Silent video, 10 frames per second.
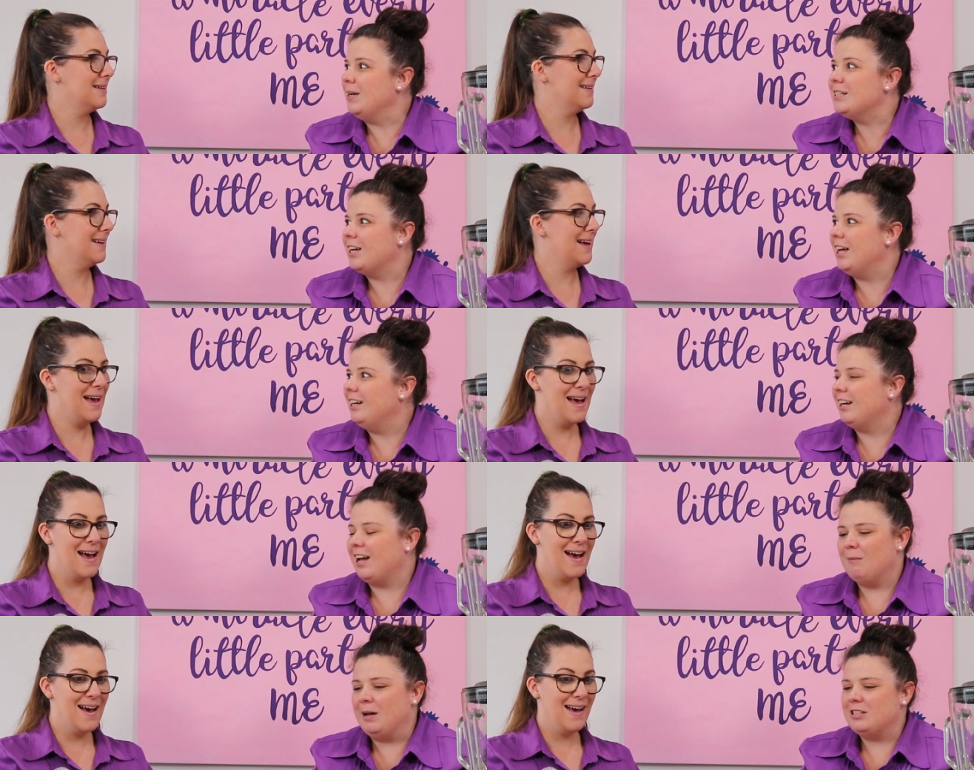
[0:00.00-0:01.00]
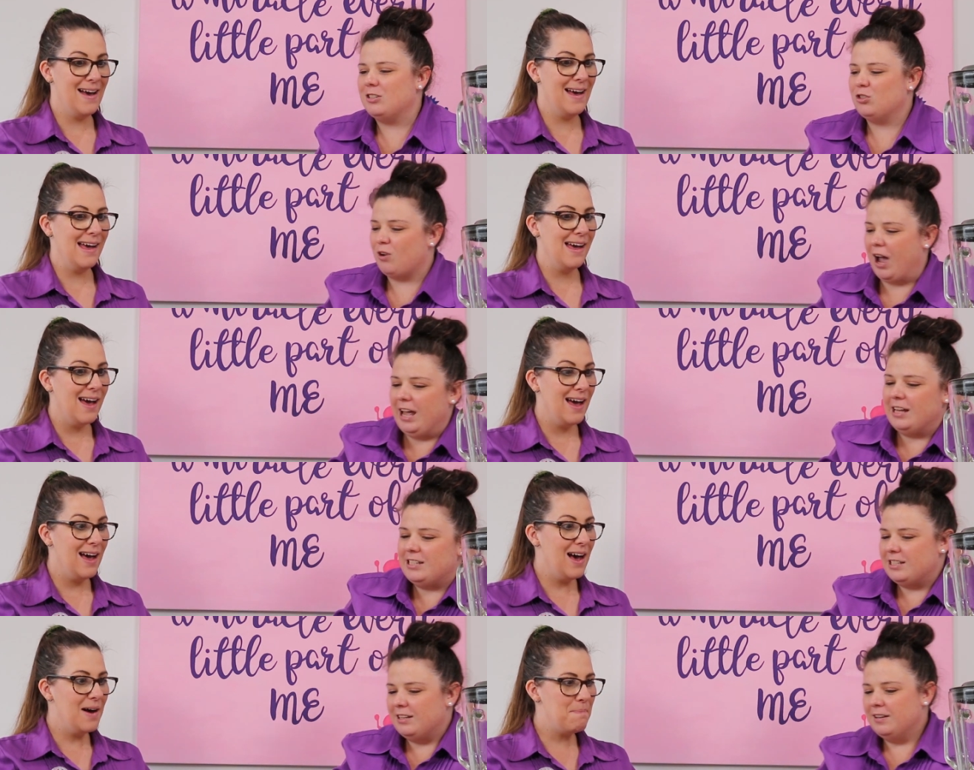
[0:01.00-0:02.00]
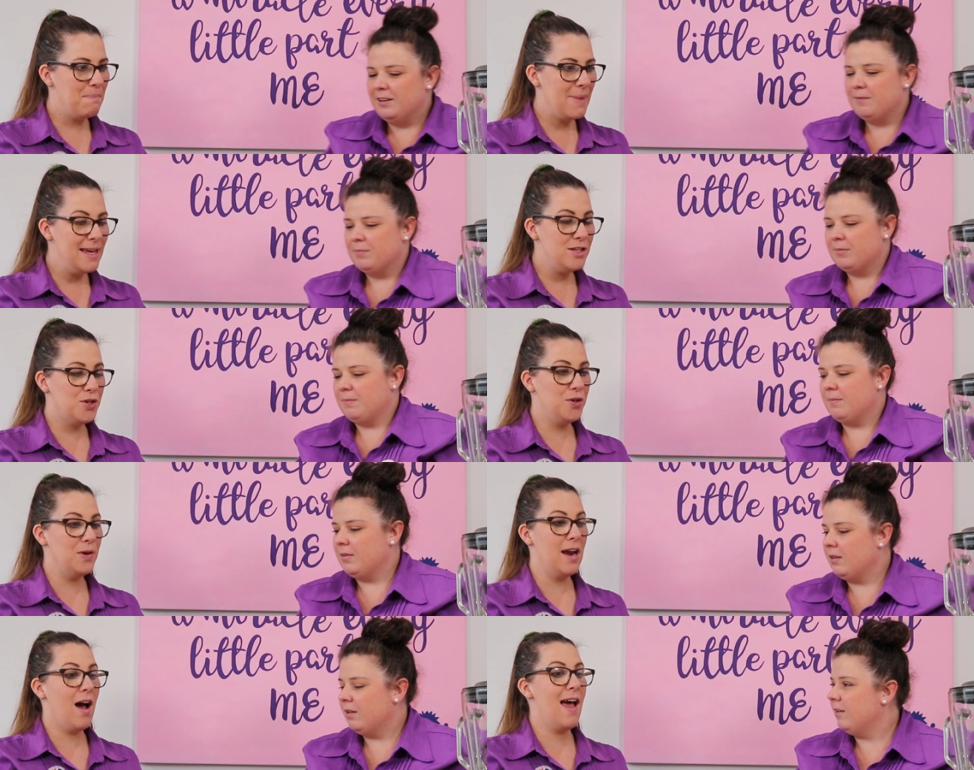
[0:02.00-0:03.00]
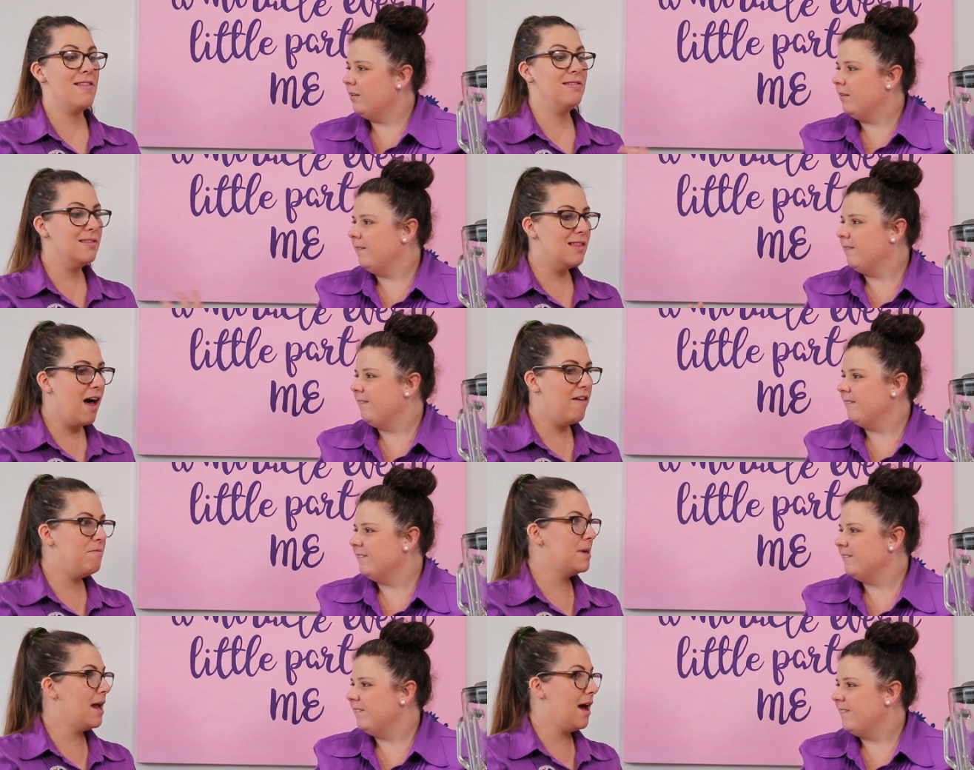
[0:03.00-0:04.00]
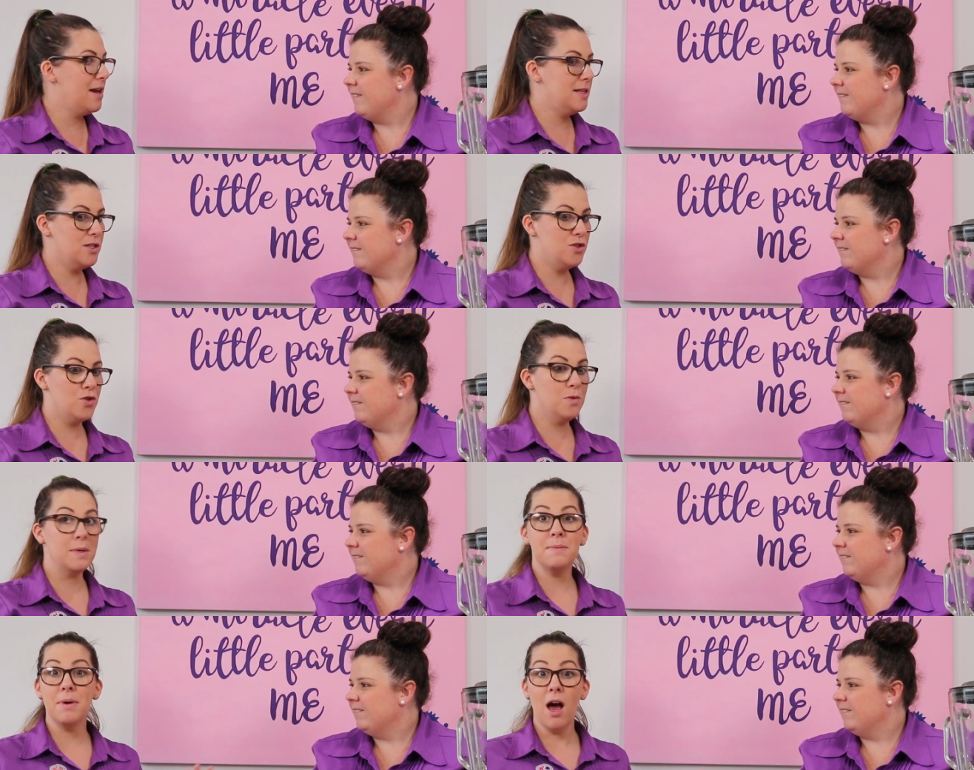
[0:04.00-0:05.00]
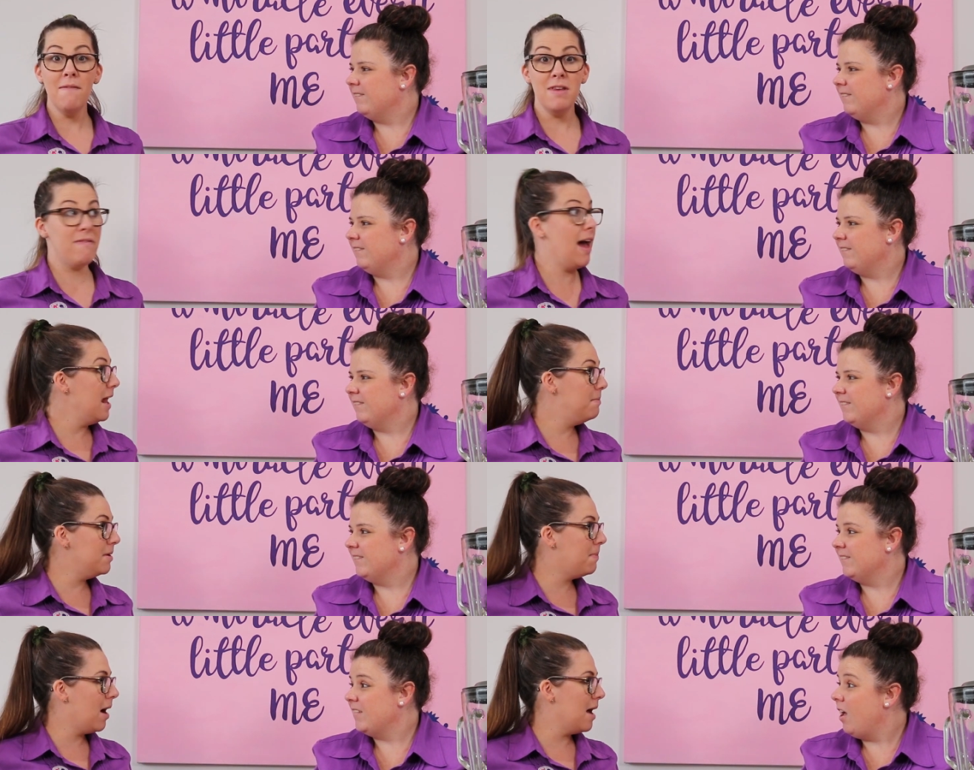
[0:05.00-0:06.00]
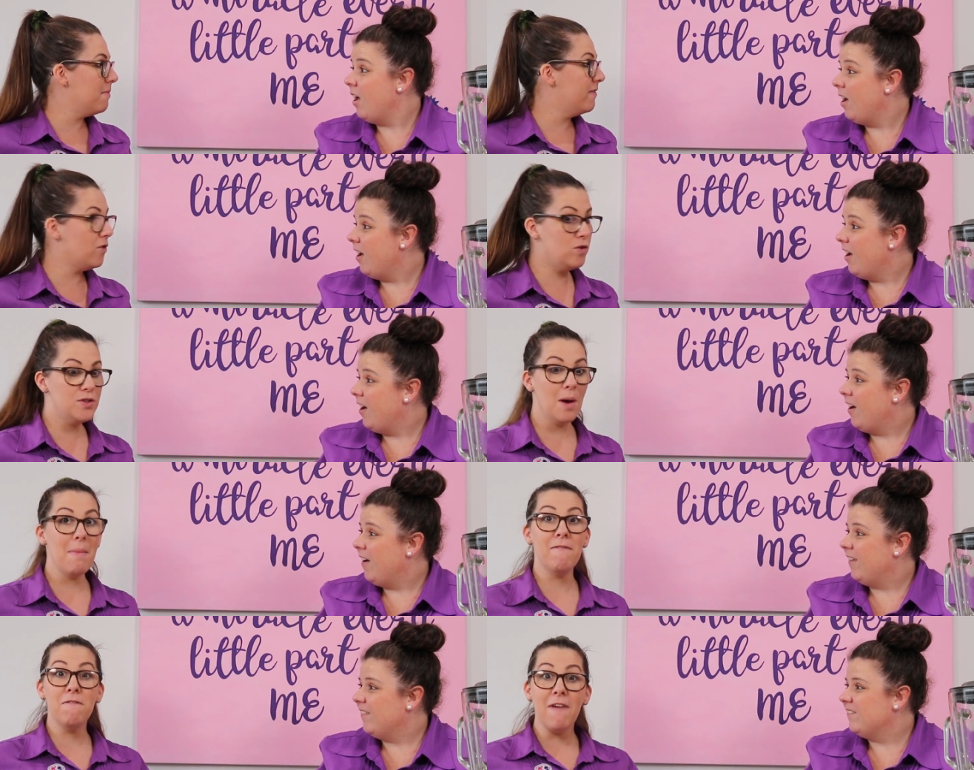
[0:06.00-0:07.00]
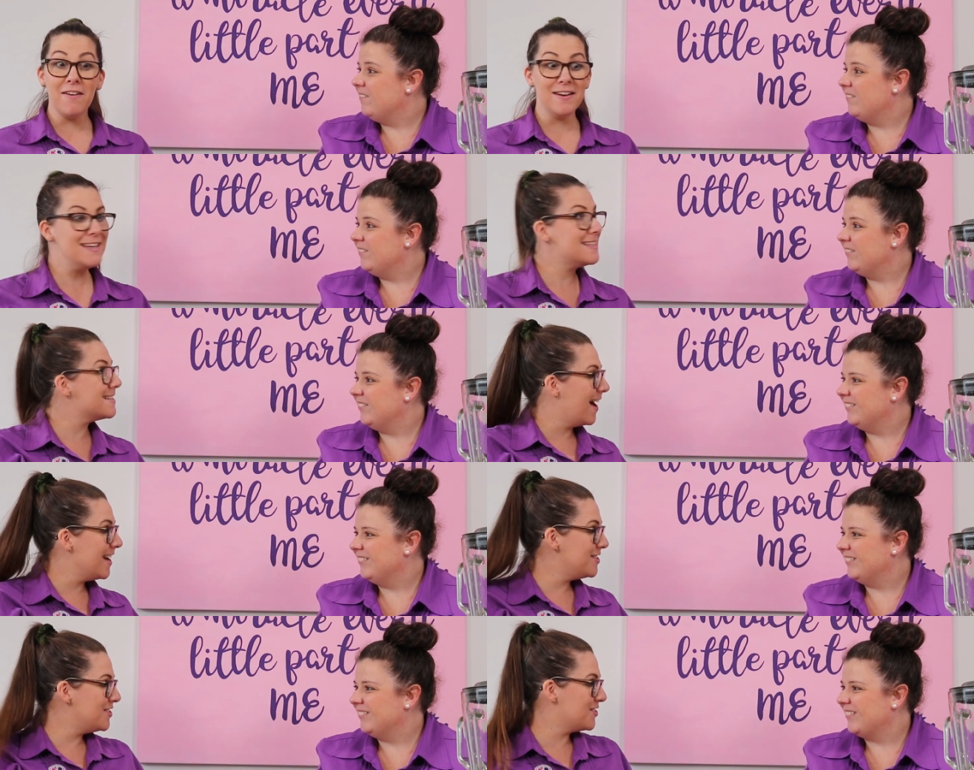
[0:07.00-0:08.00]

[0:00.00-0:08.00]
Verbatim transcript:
Speaker 1: excited. I can't wait to try it.
Speaker 2: Me too, and I love bananas and strawberries, but I've never had papaya before, so I'm very excited to